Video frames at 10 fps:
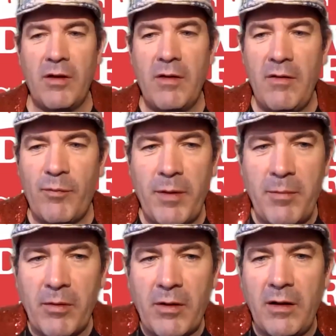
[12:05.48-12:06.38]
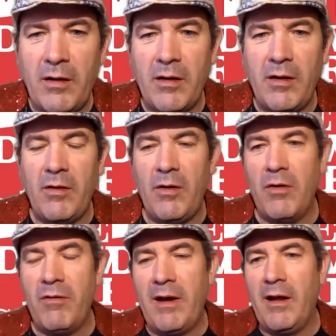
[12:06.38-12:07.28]
So if people can,
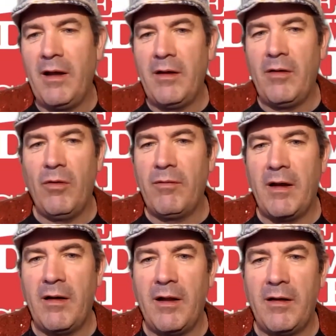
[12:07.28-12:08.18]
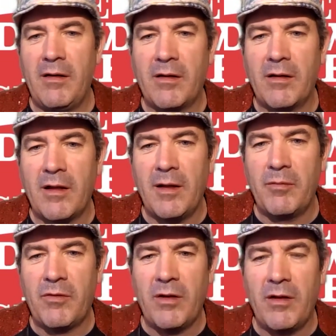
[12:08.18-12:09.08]
who are in London or around London, can
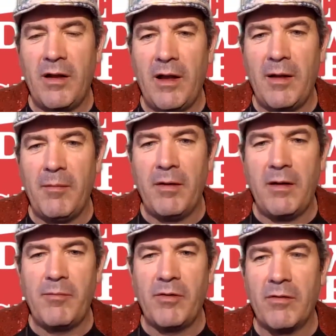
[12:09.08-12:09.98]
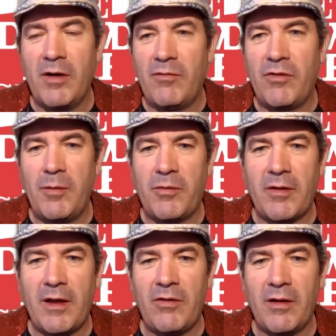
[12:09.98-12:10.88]
come to Ladbroke Grove Tube
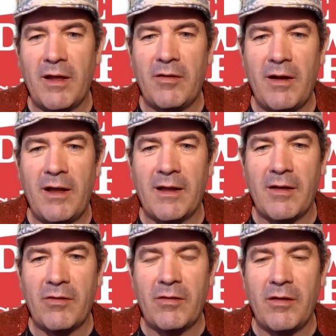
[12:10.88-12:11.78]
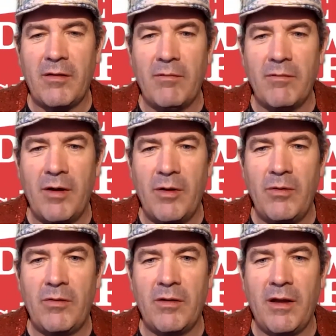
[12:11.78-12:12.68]
Station, get to Lancaster
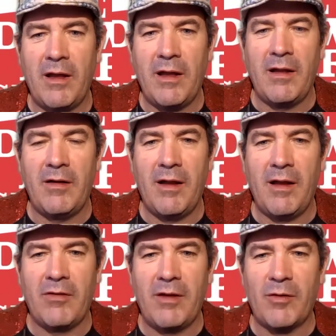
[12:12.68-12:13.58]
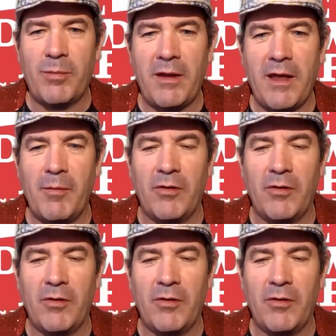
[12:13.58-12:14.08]
Road at 6 p.m.